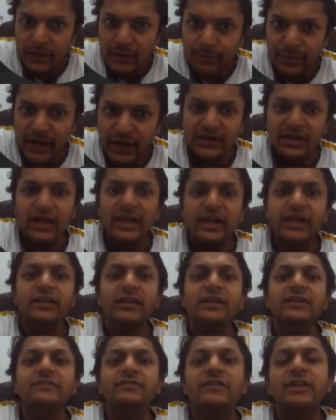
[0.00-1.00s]
But it
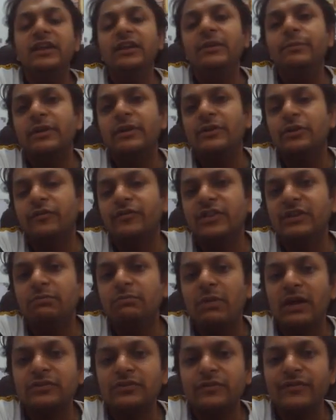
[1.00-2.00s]
is independent of the
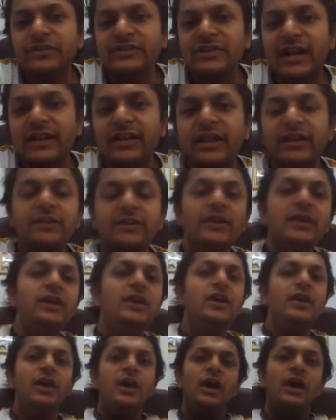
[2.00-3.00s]
mass of a satellite.
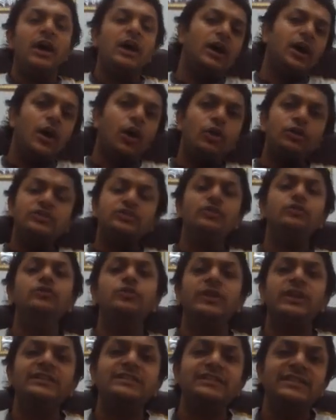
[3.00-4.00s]
Also, you
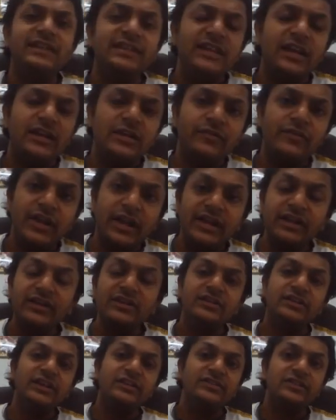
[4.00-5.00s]
can see that our
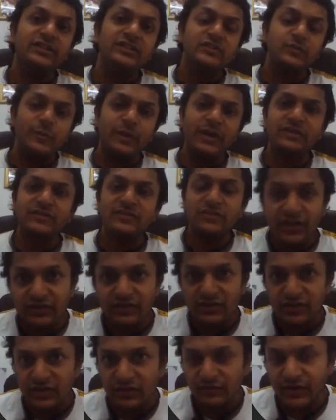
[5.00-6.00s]
International Space
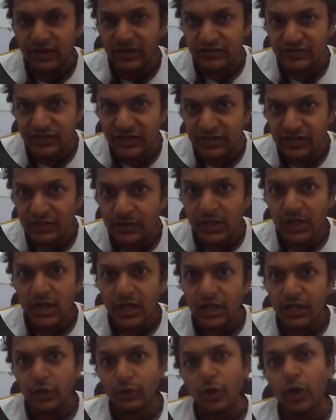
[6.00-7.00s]
Station, if we consider,
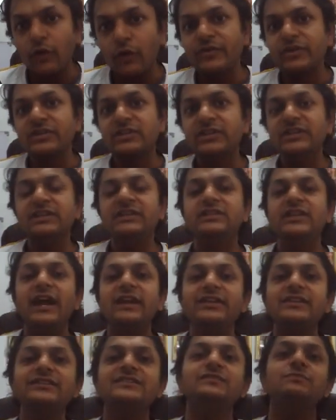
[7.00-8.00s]
now obviously
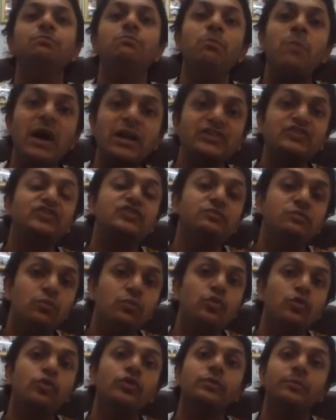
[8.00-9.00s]
that is much
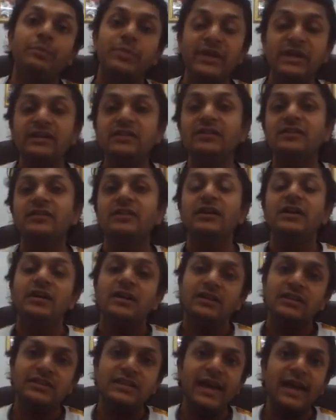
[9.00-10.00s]
more bigger
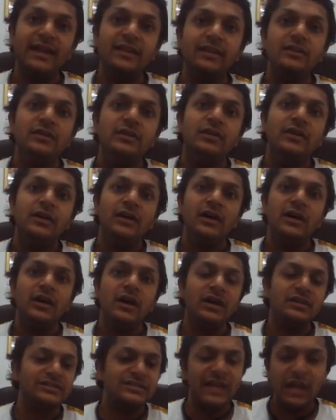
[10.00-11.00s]
than
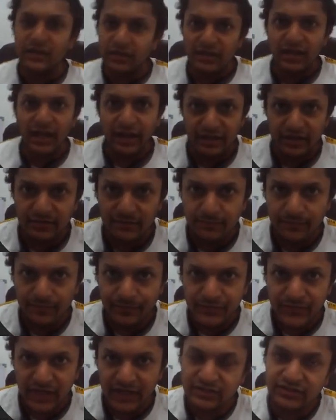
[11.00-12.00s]
a satellite,
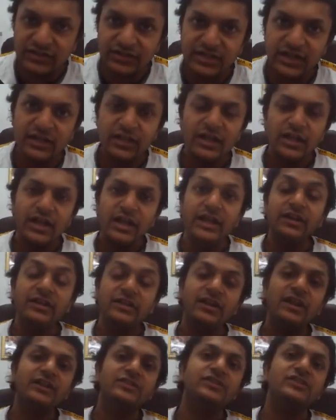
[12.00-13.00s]
isn't it?
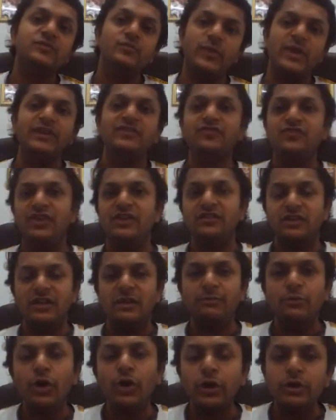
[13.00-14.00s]
International Space Station
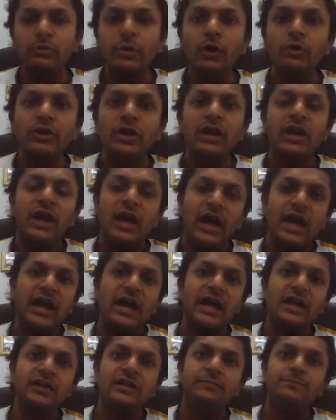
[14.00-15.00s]
I'm talking about,
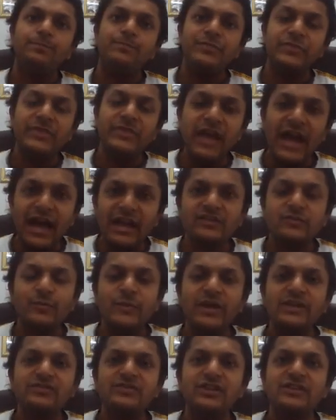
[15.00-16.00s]
and that
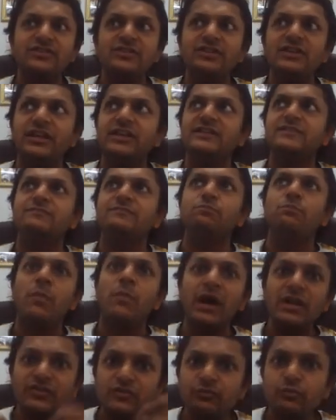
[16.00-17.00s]
space station is
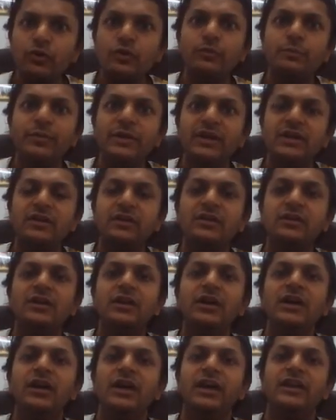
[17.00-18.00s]
much more bigger,
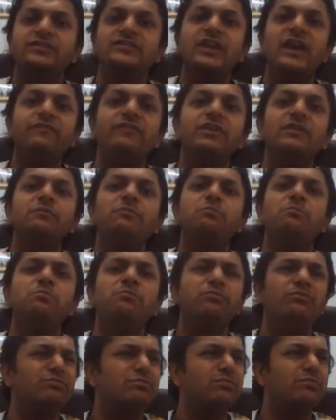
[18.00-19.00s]
it's
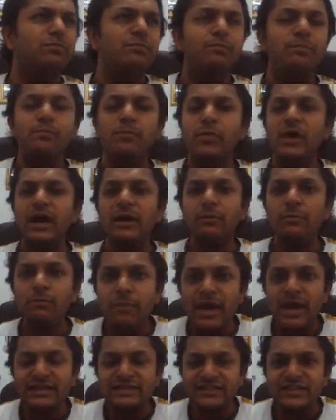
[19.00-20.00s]
having
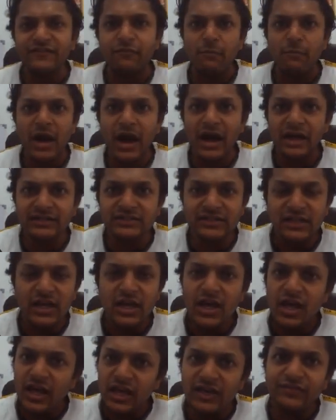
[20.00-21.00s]
massive mass.
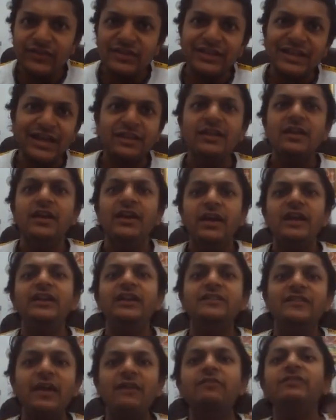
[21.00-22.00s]
Even then, it
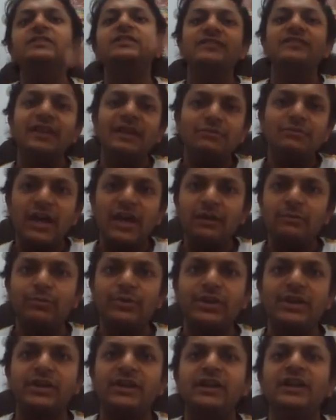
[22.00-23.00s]
is having the same time
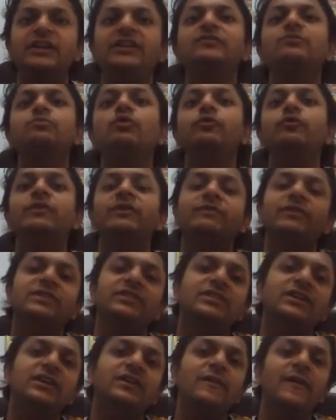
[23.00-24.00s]
period and it is moving with
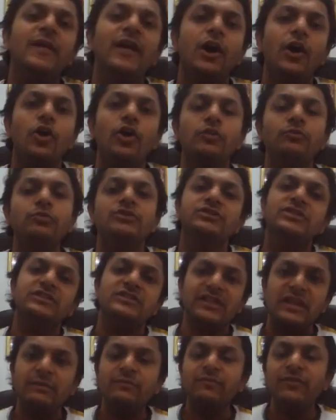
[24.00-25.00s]
the almost the
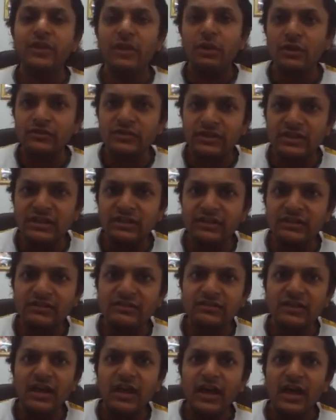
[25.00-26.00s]
same
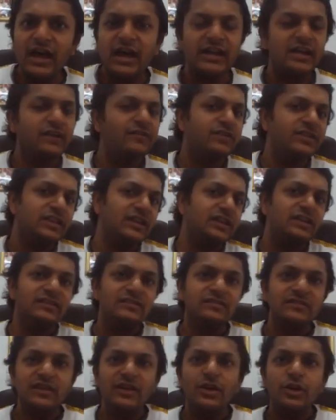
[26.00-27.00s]
velocities and everything
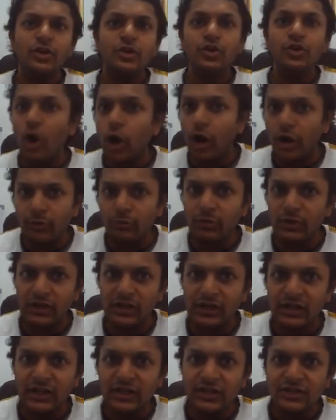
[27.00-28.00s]
is normal.
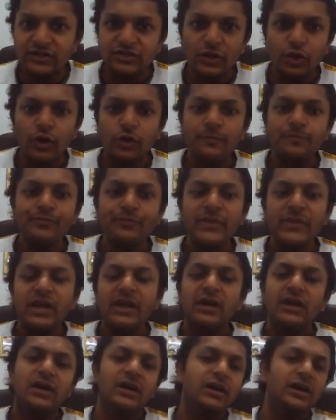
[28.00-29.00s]
So
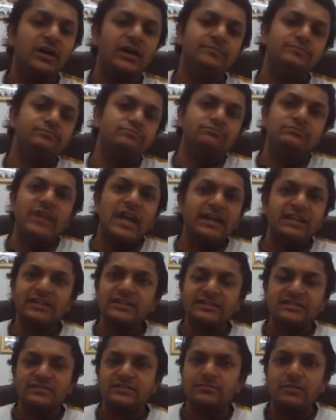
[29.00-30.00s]
that
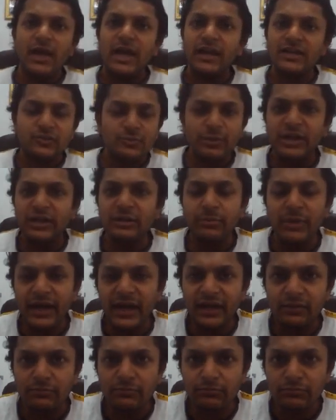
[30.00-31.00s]
is explained
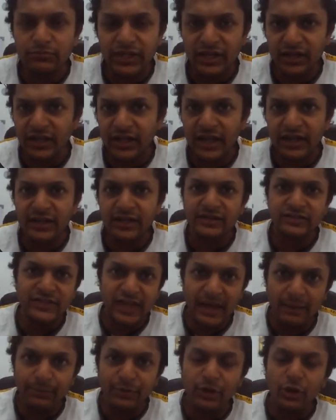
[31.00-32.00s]
by taking an
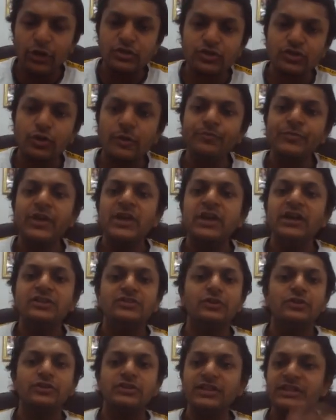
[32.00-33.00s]
example also.
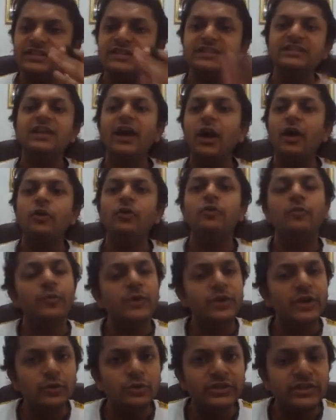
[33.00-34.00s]
So this is how
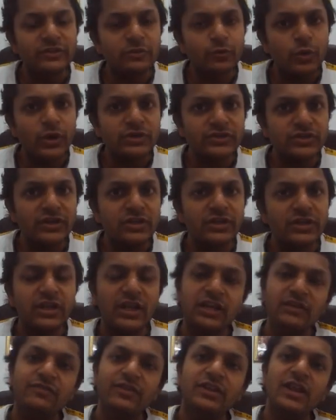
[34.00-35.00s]
we do this question.
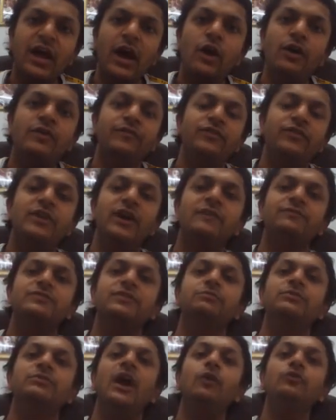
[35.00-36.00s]
Even now, if you have
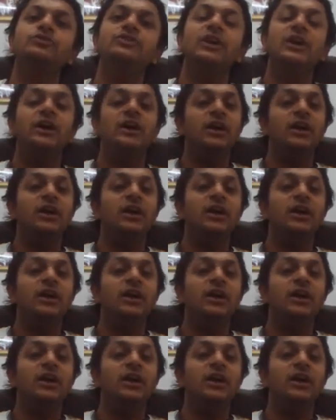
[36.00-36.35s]
some doubts,